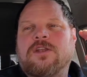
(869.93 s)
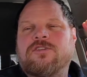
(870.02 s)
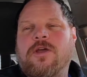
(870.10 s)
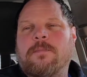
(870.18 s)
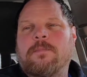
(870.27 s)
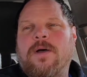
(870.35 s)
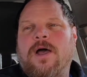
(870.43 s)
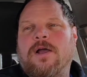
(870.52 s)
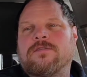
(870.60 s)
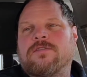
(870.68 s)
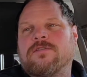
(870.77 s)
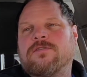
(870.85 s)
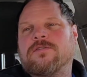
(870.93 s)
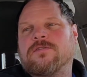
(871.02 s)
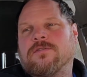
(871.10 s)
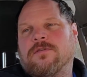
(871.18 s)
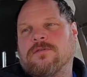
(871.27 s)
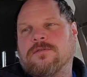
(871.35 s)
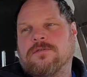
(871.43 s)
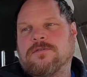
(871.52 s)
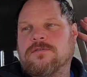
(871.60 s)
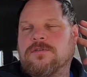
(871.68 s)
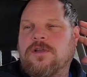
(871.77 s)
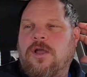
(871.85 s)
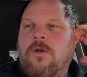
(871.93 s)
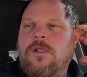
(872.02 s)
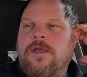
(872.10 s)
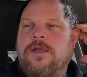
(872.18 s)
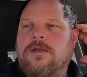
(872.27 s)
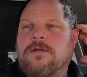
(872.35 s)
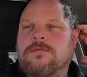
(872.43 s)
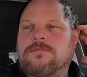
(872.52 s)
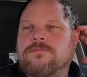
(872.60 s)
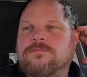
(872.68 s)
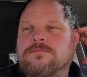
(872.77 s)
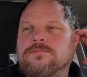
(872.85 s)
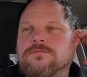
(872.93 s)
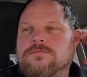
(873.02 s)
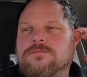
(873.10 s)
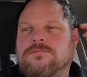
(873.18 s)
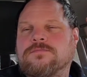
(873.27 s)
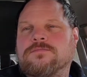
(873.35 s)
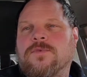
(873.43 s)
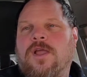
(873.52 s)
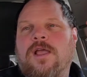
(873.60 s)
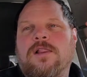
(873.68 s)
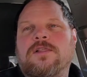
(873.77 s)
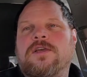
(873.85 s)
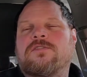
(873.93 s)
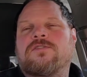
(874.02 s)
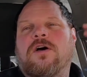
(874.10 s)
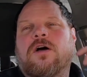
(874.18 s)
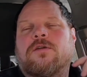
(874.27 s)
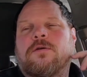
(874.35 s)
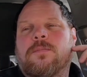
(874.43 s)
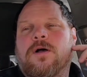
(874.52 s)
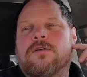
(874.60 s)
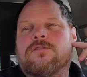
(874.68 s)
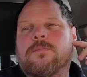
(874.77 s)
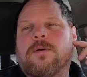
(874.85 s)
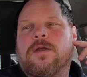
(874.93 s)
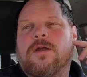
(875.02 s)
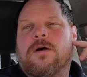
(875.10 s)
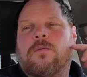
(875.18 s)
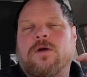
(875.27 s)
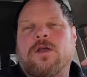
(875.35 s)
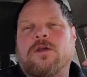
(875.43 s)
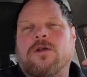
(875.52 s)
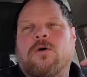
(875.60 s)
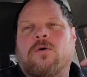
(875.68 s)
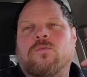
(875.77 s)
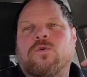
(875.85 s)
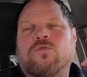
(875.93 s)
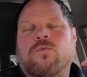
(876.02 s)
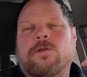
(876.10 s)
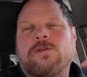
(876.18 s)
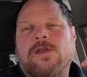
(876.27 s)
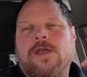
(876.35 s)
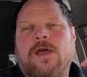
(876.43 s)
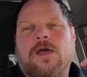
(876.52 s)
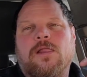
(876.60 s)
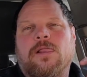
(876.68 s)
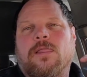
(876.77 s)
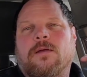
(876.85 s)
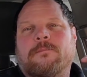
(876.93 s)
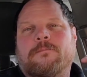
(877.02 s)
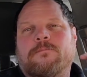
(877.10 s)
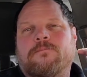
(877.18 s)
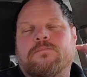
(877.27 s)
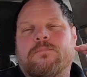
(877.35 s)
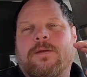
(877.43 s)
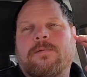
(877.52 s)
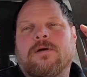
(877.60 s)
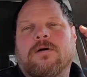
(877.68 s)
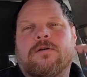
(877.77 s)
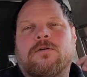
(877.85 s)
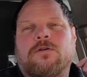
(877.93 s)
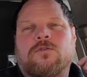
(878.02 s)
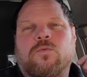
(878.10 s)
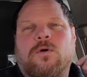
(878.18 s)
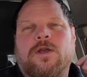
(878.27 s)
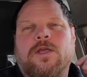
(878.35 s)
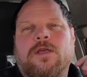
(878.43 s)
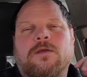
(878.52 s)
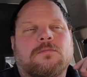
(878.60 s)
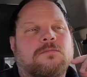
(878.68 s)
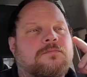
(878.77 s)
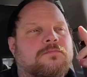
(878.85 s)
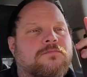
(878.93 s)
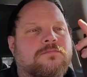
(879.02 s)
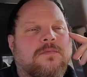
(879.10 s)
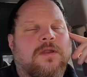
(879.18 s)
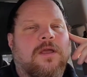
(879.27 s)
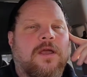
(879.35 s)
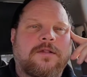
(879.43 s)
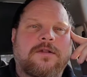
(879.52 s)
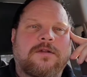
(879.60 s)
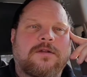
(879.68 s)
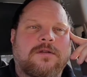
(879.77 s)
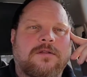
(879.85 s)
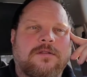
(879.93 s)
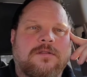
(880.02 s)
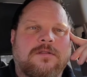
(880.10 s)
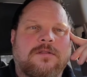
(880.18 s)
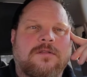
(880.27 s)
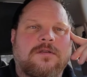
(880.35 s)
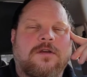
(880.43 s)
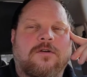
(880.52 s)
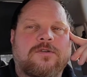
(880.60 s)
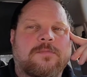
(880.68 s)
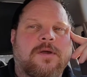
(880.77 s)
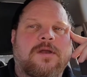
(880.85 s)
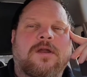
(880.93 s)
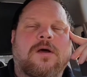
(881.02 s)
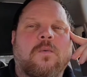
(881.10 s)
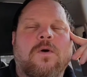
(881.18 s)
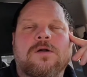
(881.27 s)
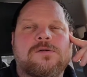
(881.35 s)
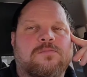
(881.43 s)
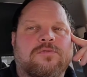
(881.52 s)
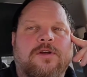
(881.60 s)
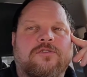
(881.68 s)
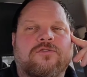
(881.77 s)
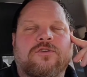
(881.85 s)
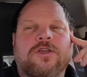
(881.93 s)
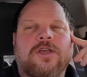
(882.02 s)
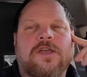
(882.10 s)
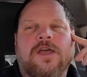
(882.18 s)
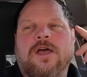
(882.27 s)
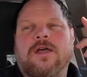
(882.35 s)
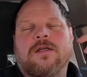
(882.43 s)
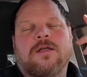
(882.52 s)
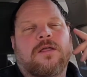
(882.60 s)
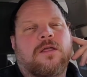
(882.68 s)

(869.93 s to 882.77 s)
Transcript: jump boxes, like at least $100, depending on where you go and which one you get. Maybe 120, and then depending on what compressor you get,